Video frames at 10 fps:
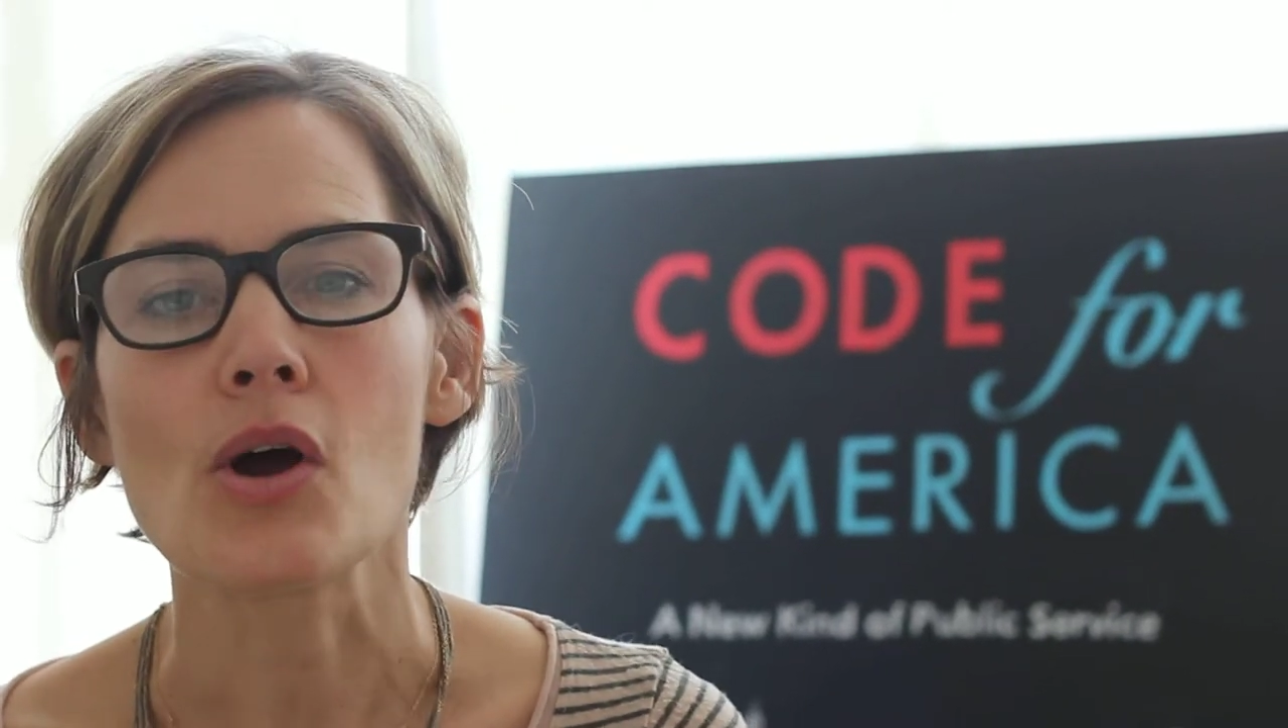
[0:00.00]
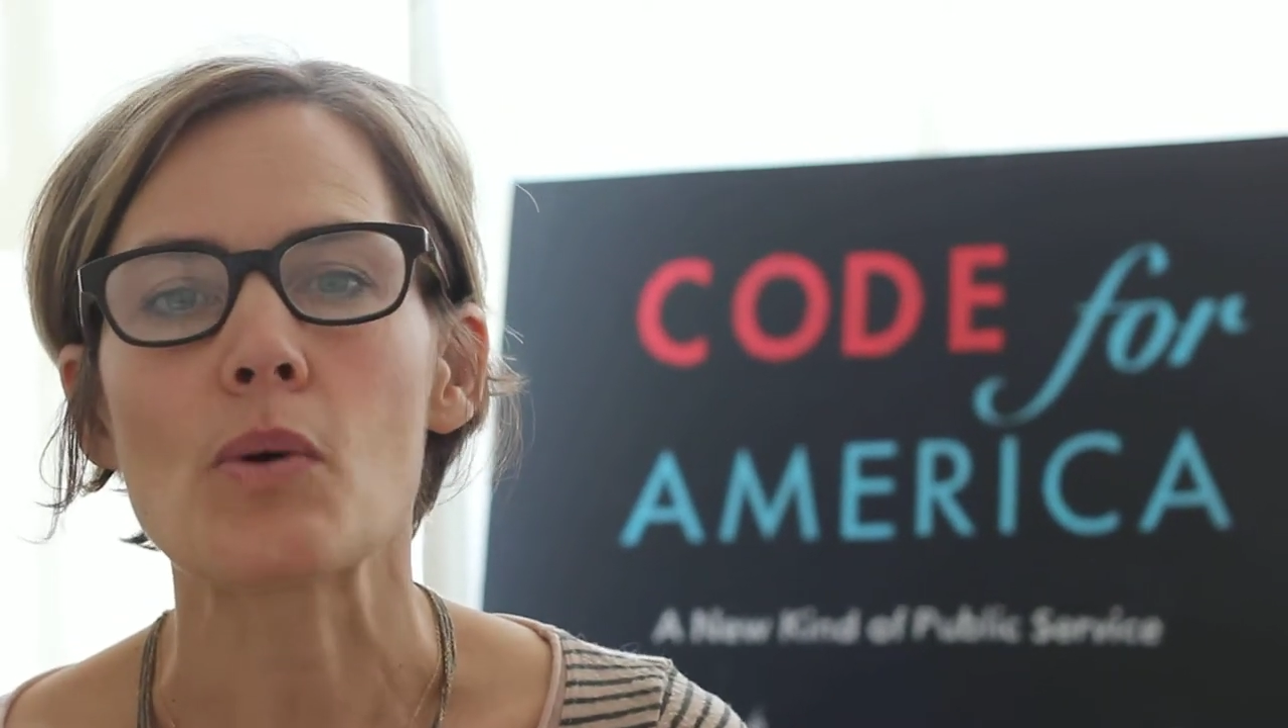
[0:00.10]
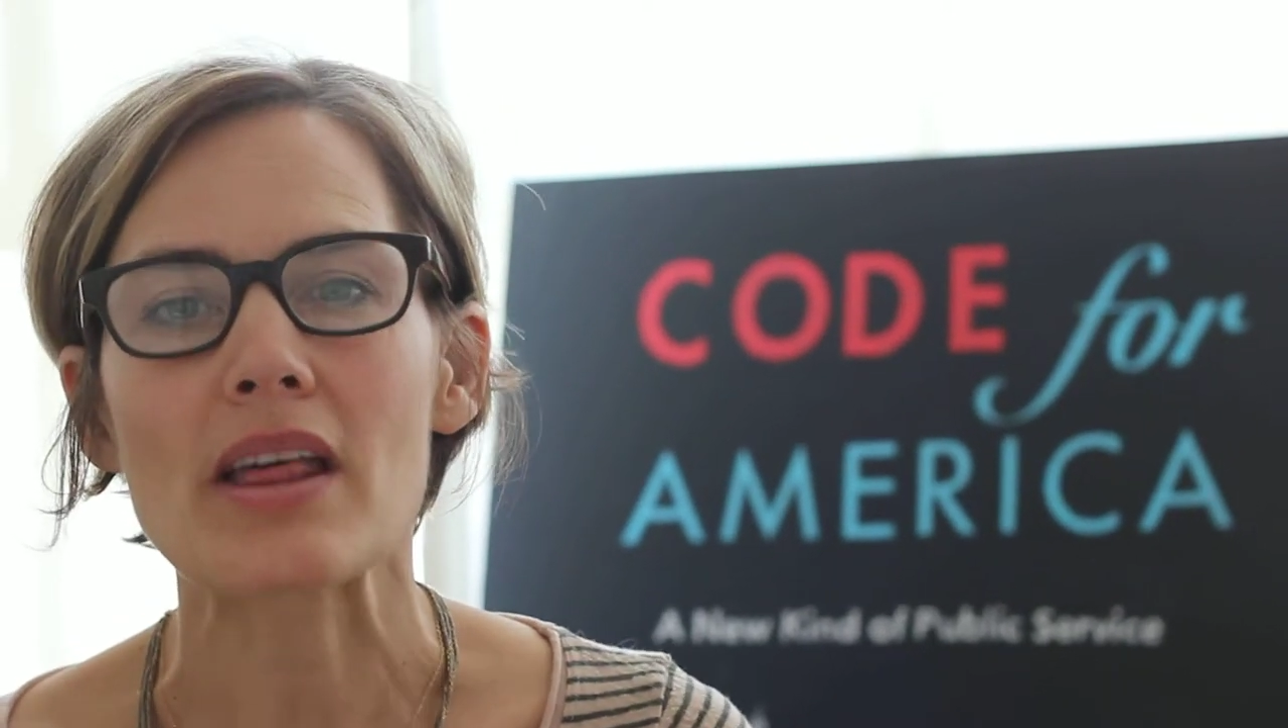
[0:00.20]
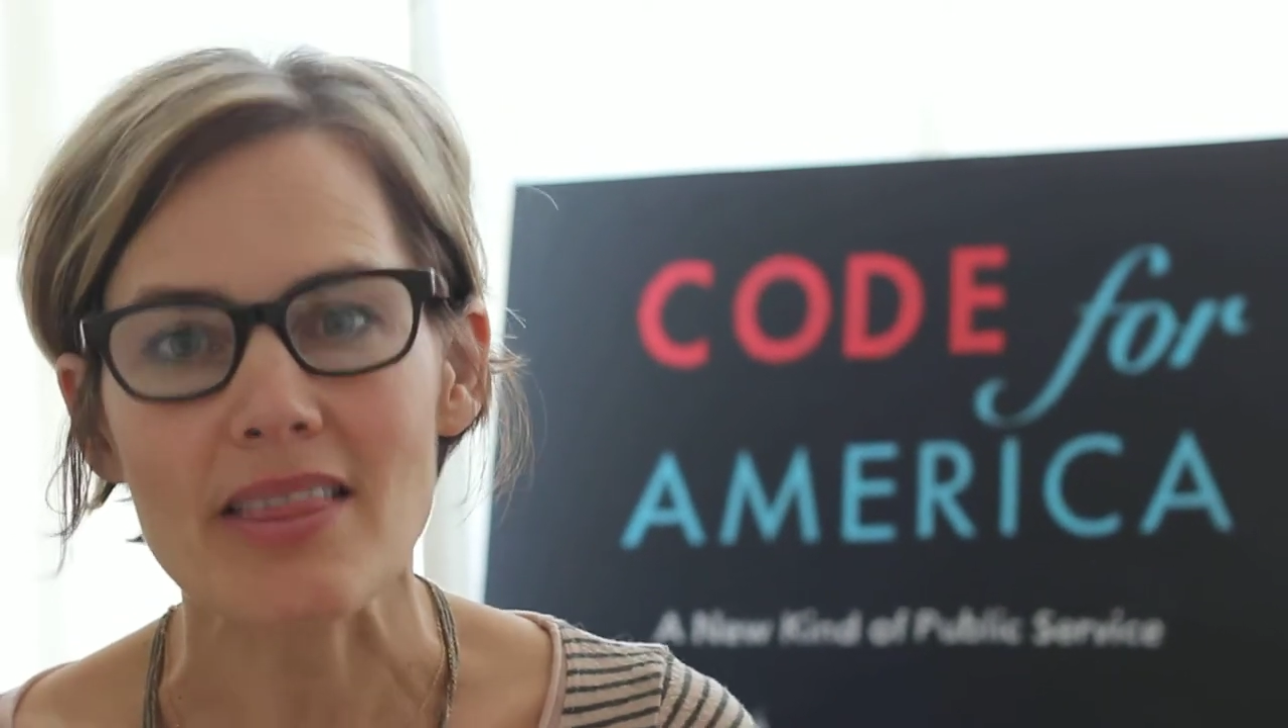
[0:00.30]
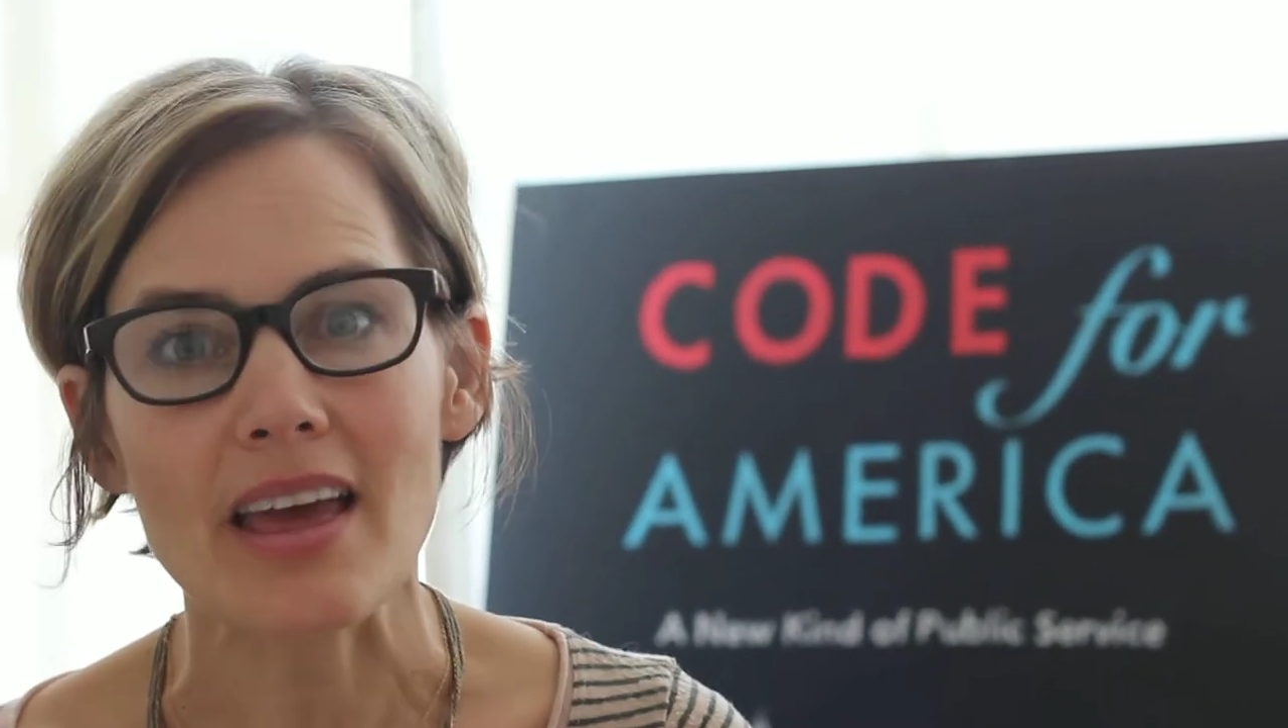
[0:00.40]

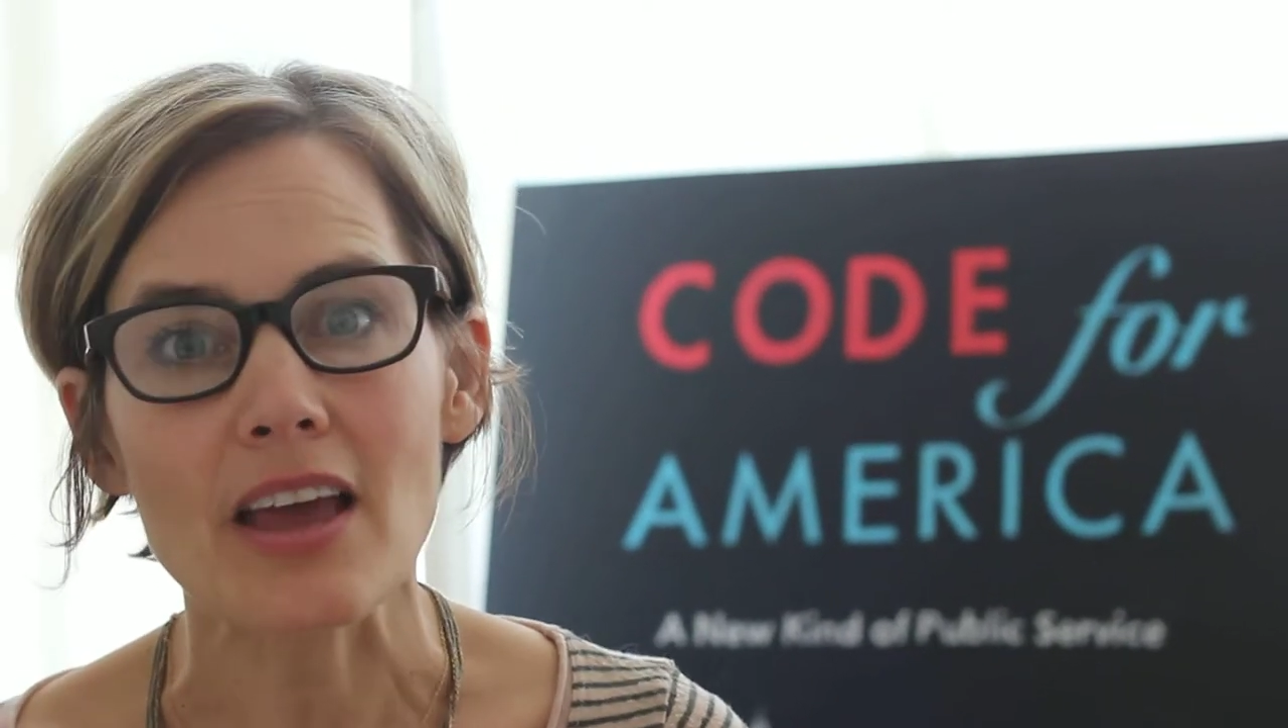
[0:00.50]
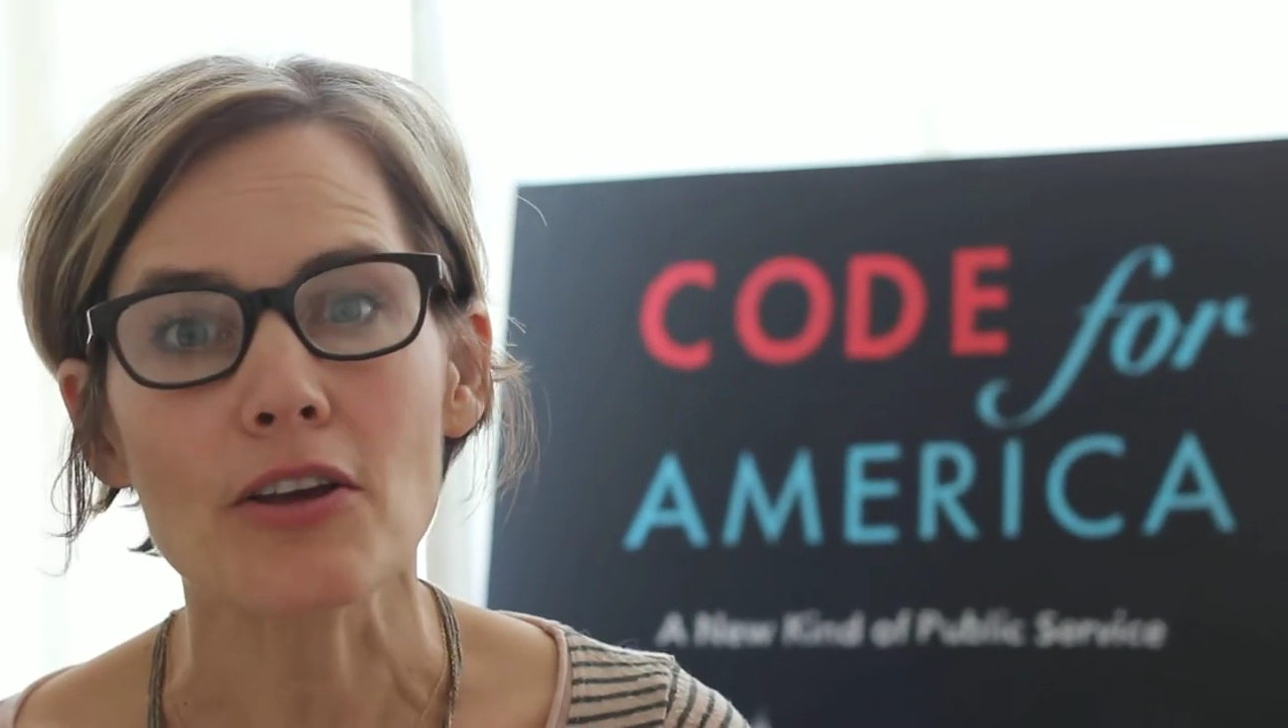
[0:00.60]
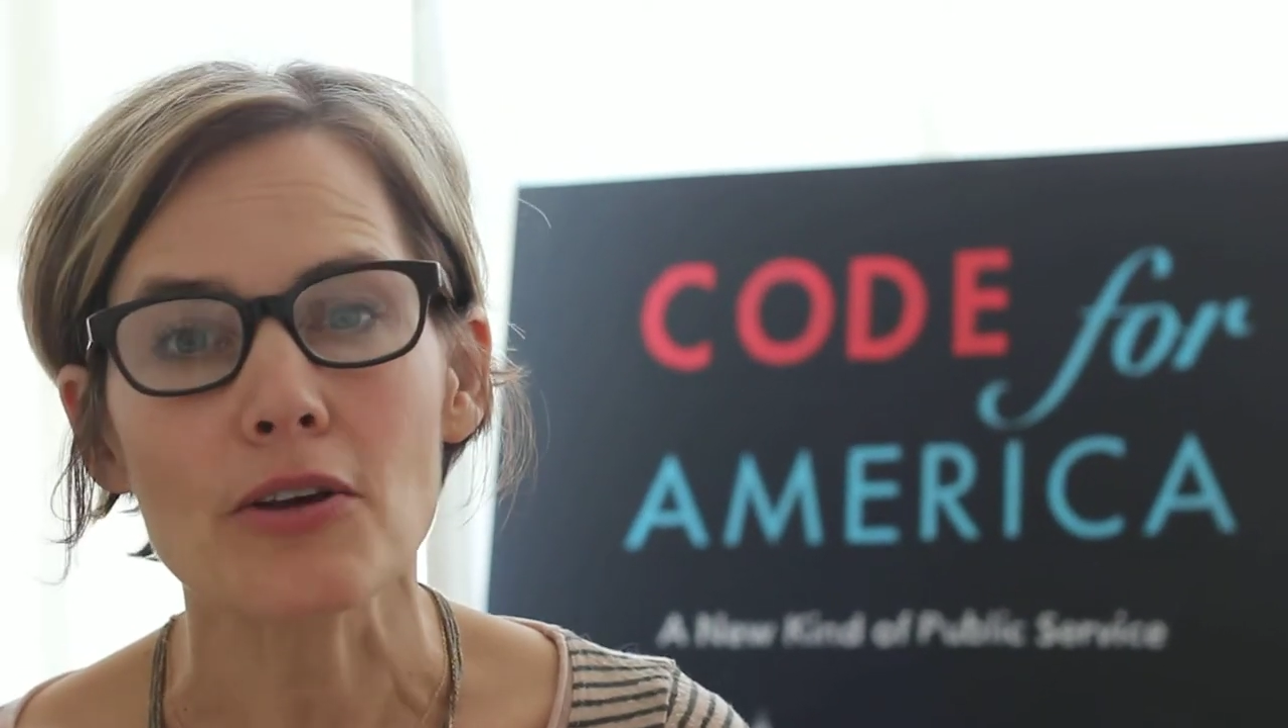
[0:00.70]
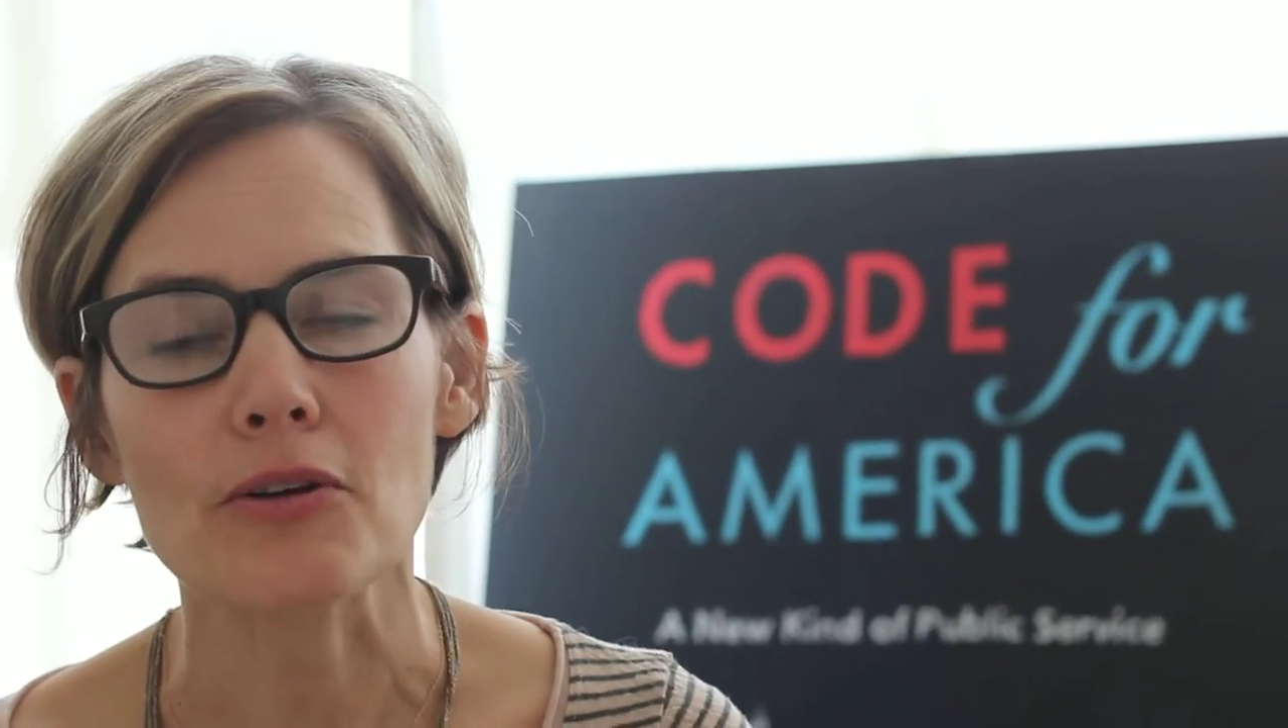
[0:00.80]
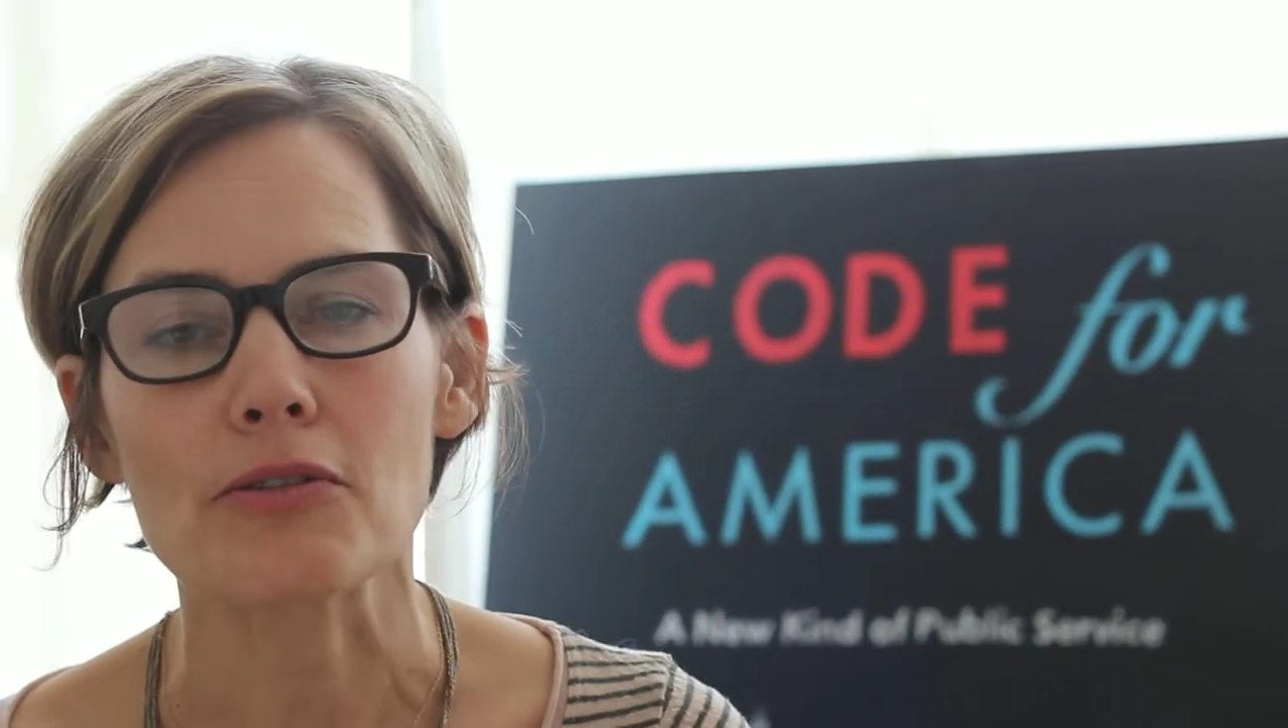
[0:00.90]
we
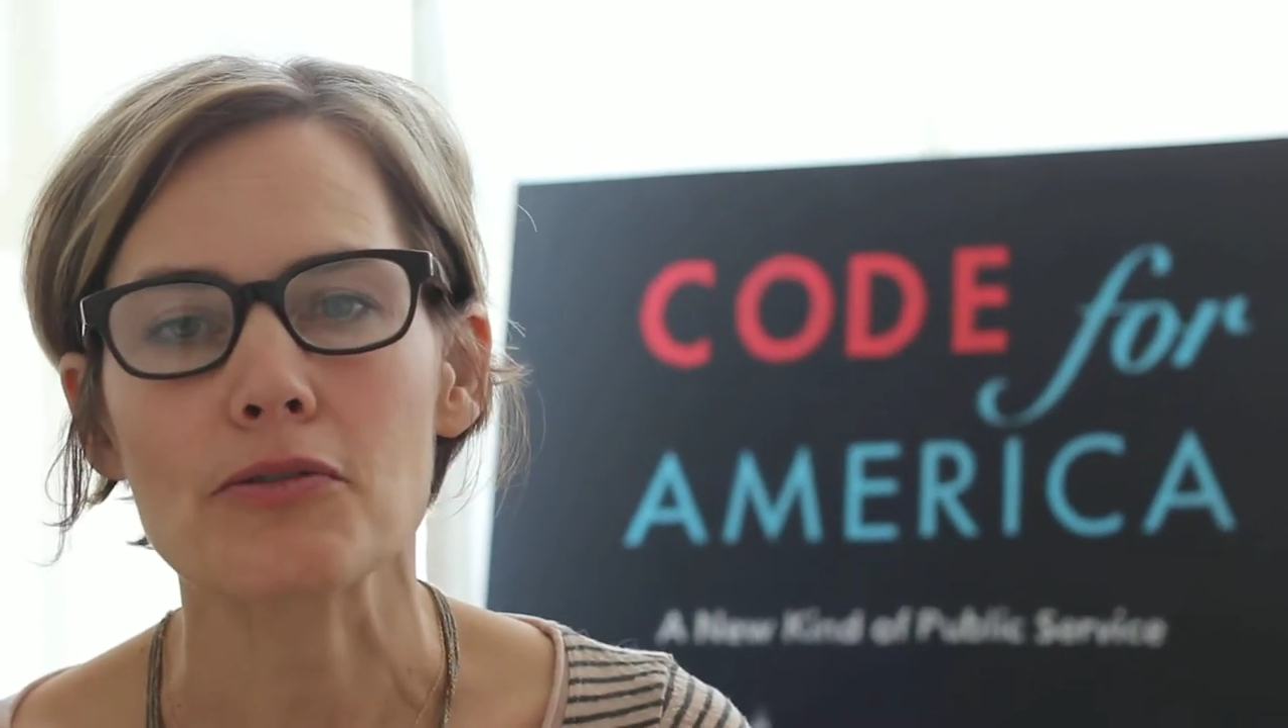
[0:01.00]
thank you